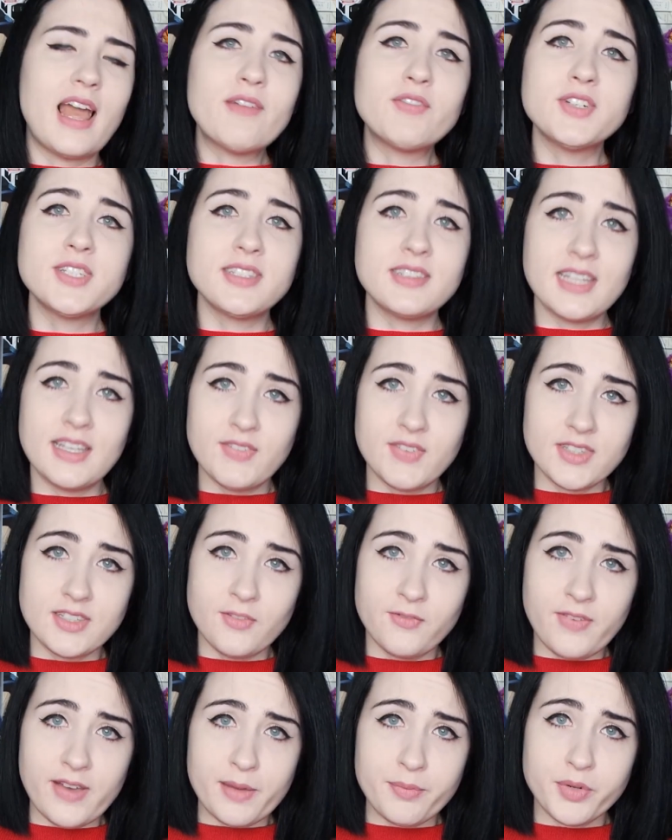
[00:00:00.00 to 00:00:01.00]
Every sleeve is
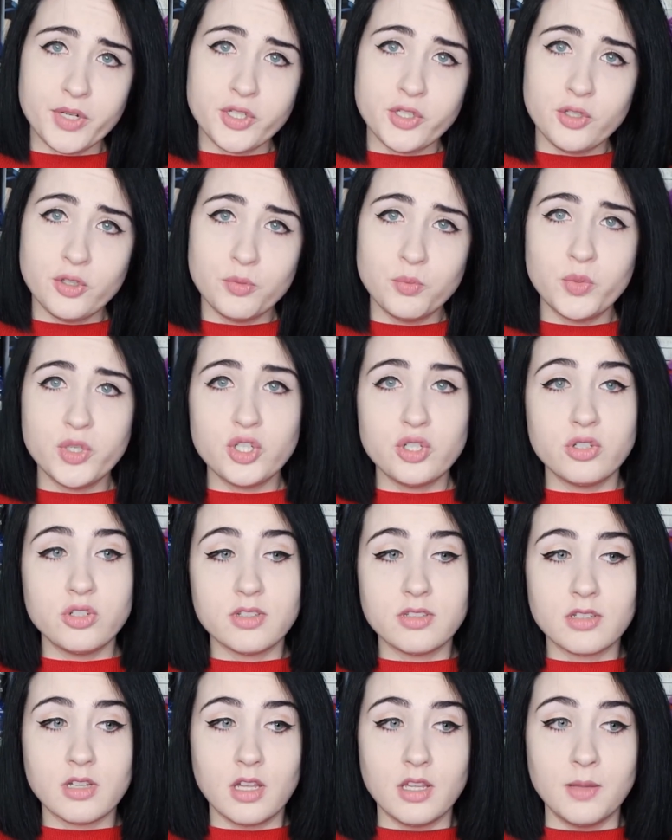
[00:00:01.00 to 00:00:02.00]
a fabric tube. We should
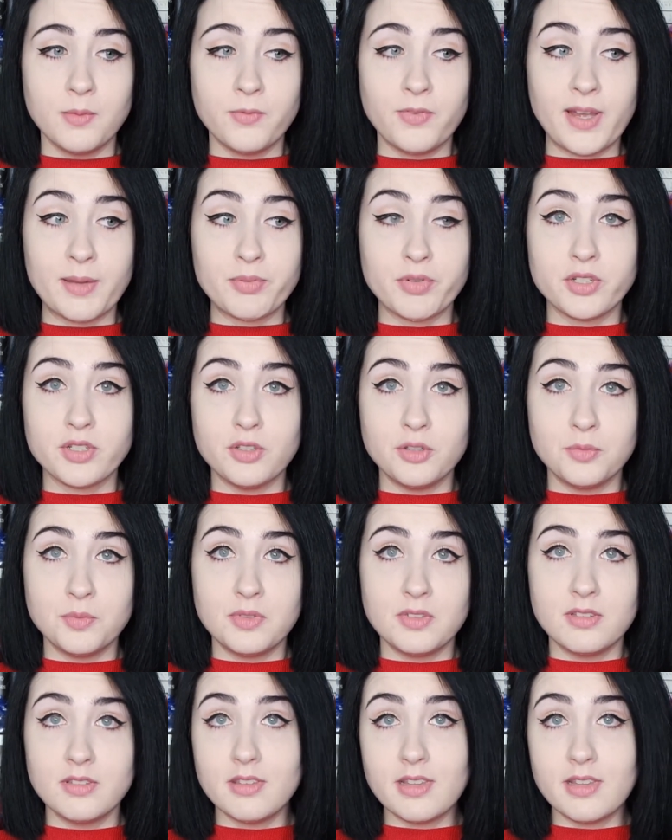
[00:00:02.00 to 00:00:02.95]
just call them fabric tubes.